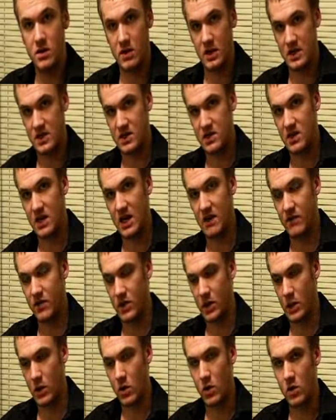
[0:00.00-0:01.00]
That's kind of
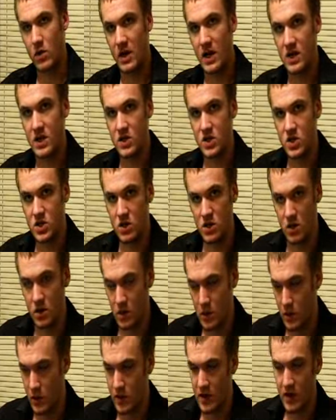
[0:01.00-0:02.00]
on the lower range
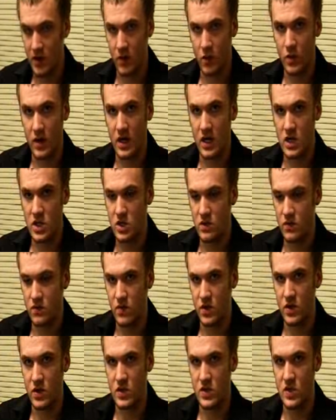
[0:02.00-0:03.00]
or lower end of the range
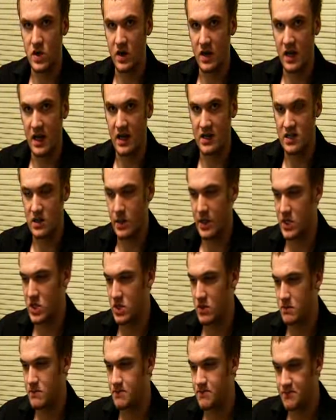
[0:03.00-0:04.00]
for your starting hand
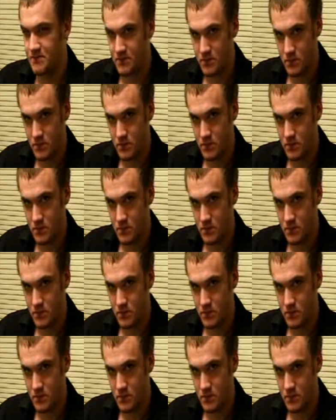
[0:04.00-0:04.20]
selection.